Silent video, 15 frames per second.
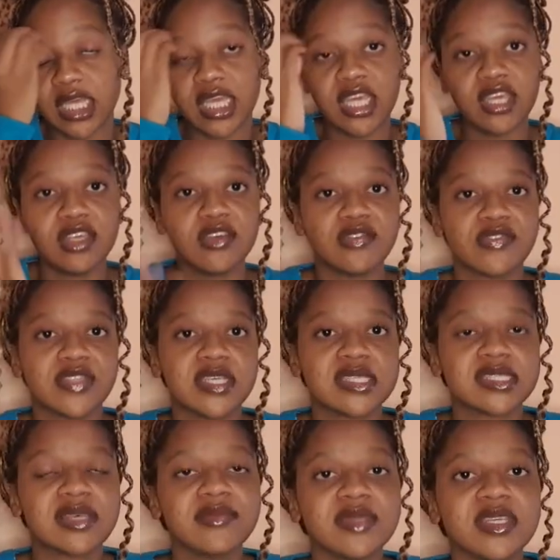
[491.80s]
If there's
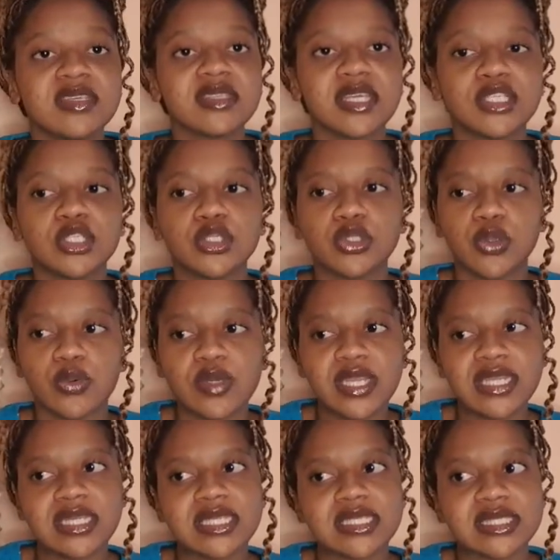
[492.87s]
something that you don't
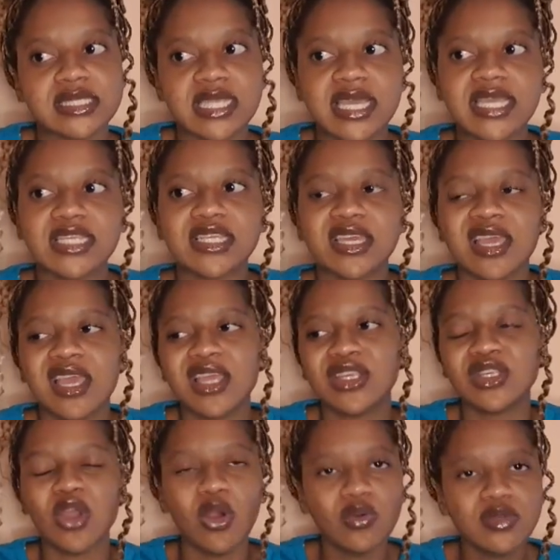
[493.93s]
understand,
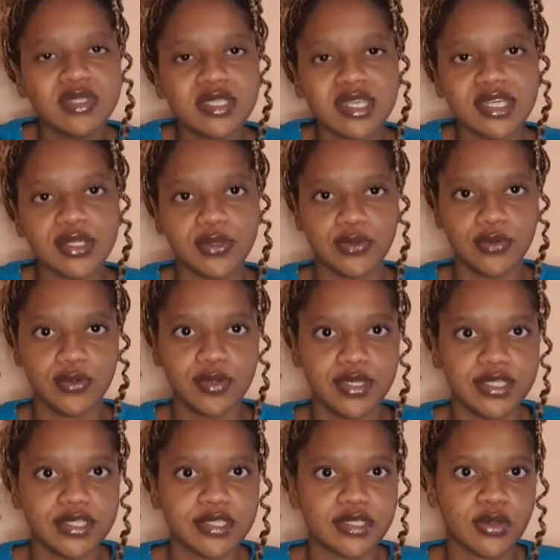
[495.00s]
don't ignore
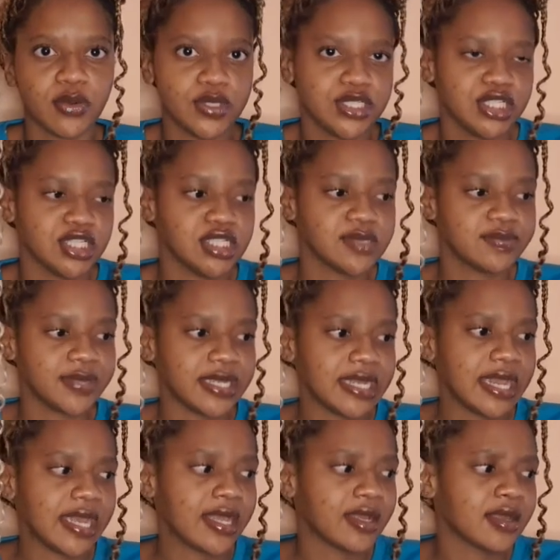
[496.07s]
it. Don't just be
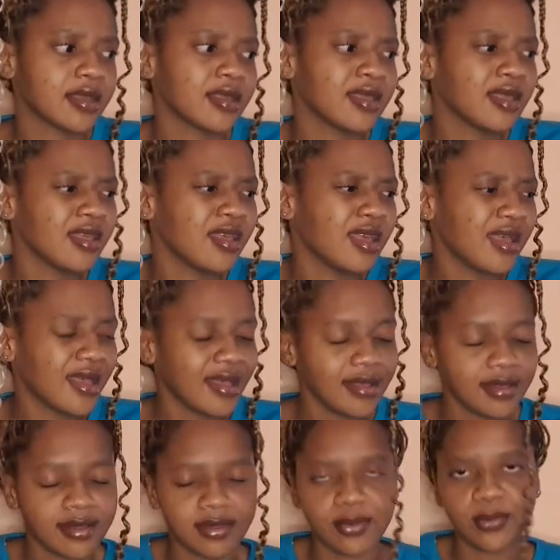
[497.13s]
like,
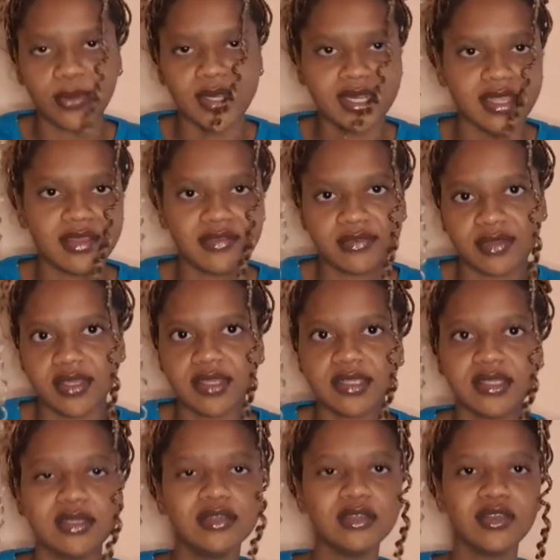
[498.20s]
ah, whatever,
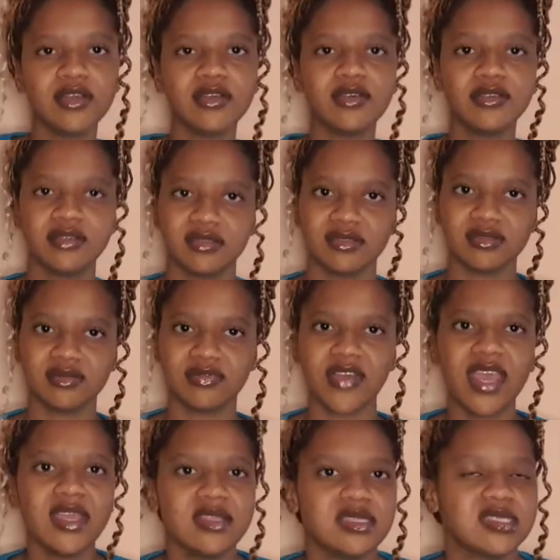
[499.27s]

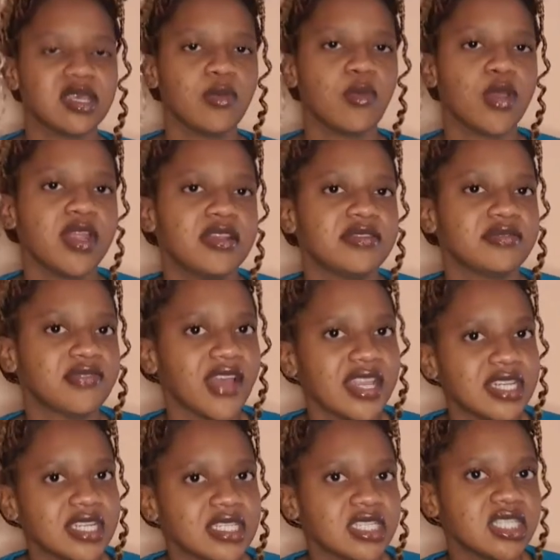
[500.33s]
find someone, find
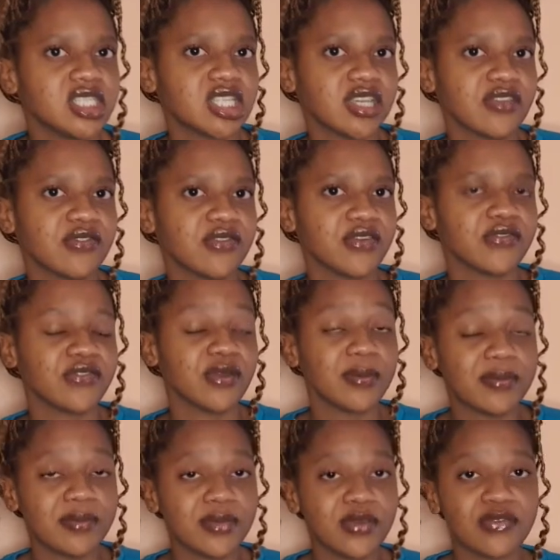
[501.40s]
a teacher. If
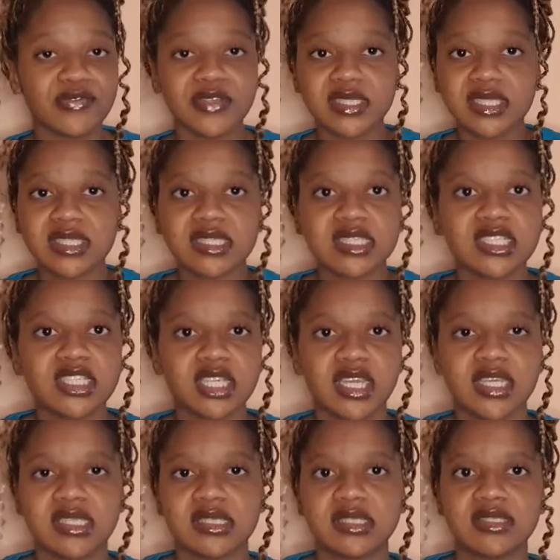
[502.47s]
your physics teacher
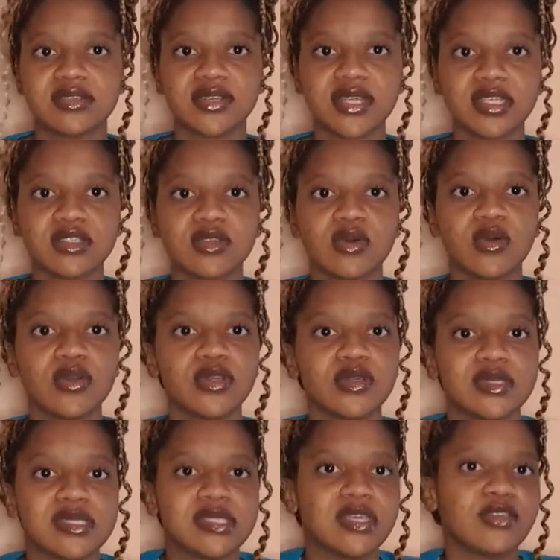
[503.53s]
is strict, or you're
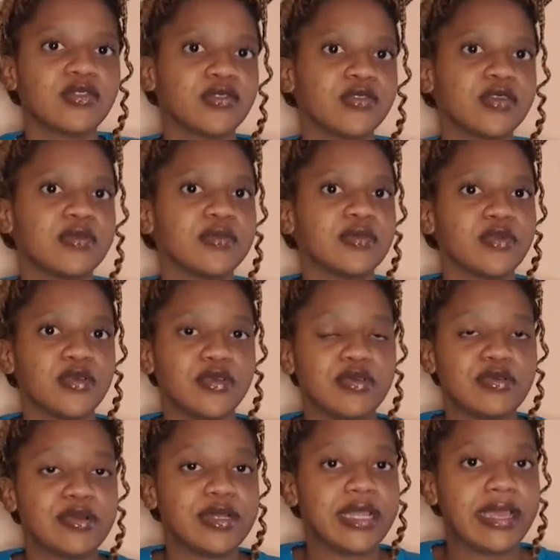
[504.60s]
scared of him, or you
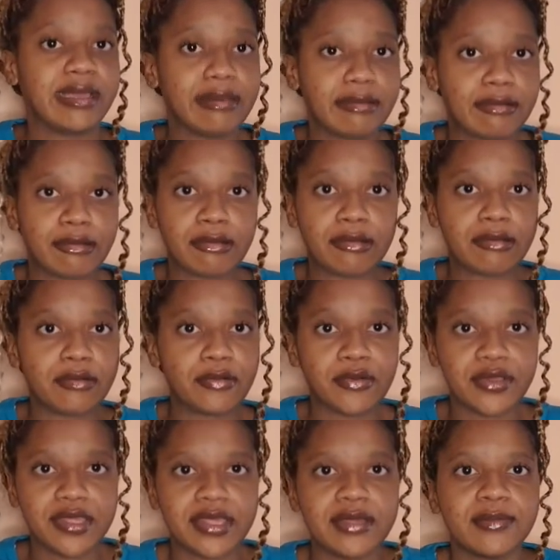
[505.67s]
don't like her or
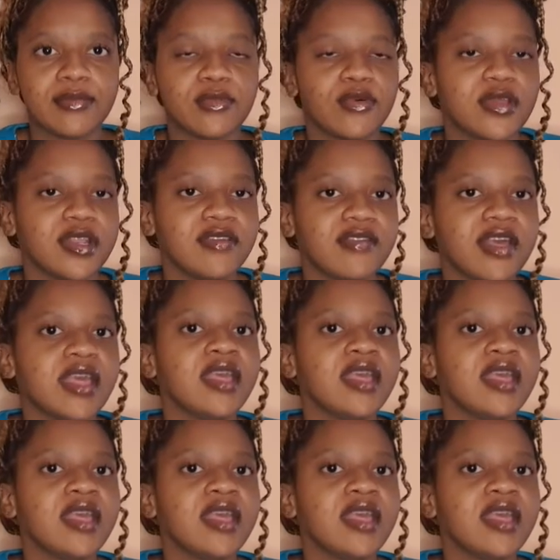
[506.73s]
him, whatever,